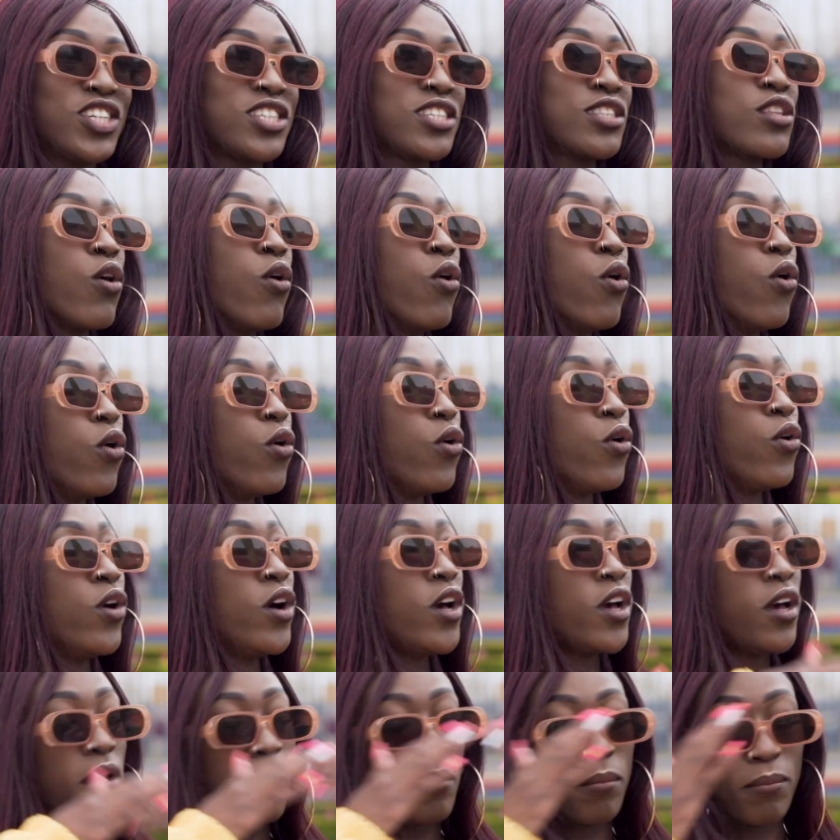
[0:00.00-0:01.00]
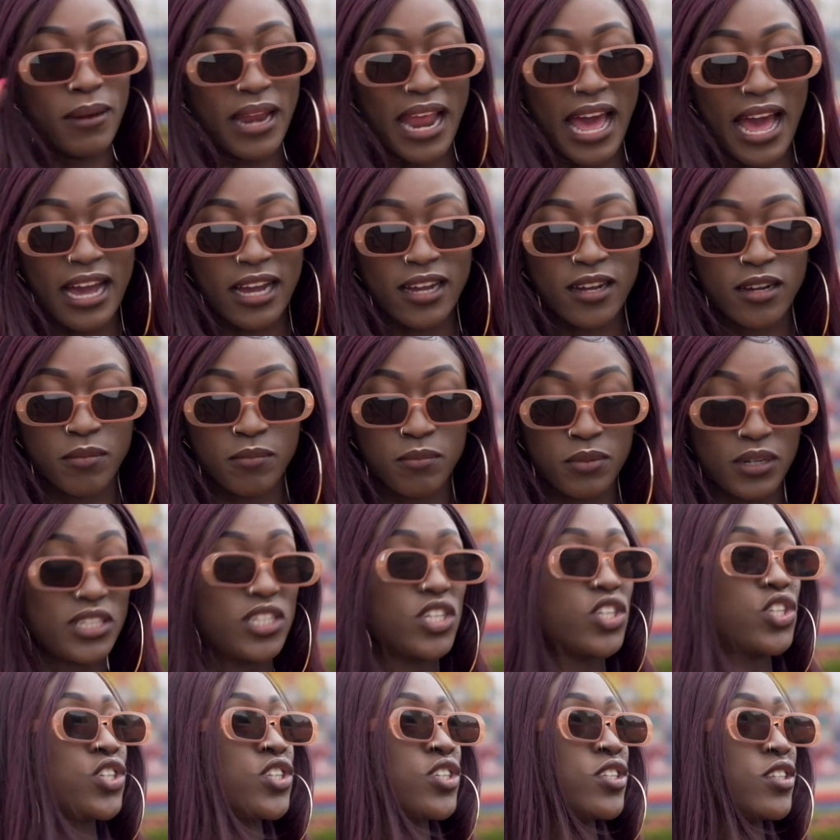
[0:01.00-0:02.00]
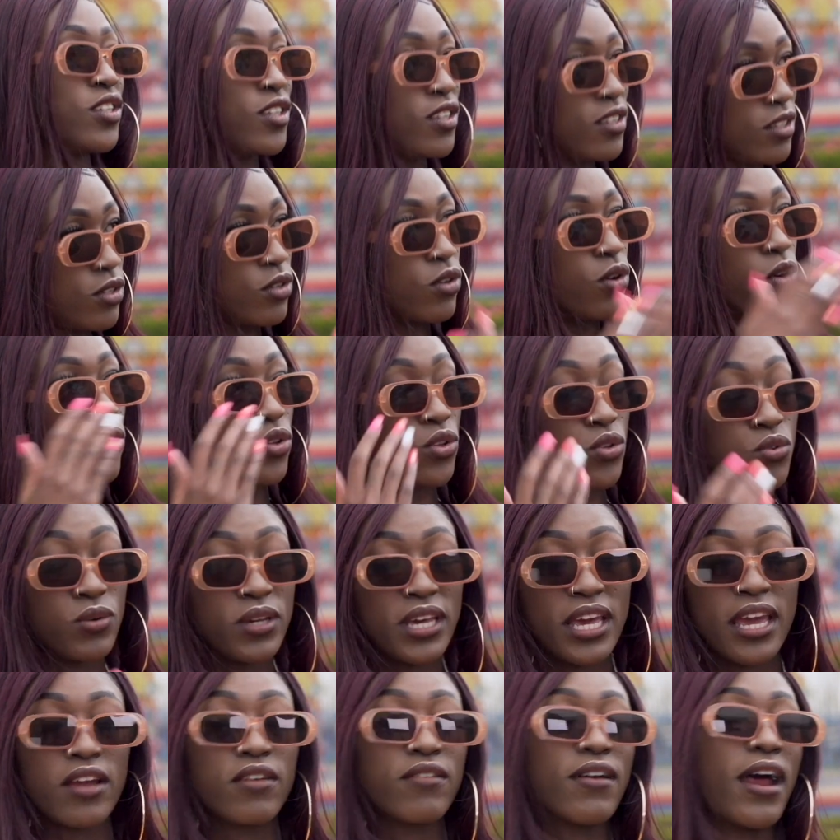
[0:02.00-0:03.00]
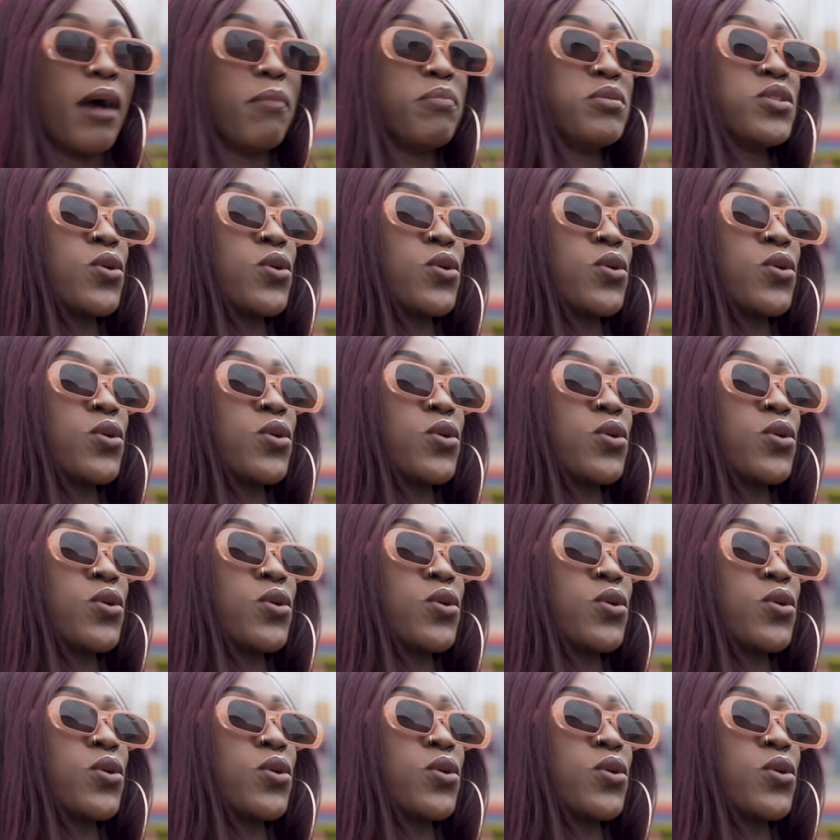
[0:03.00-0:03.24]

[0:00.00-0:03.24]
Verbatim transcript: just the whole black British, you know, UK rap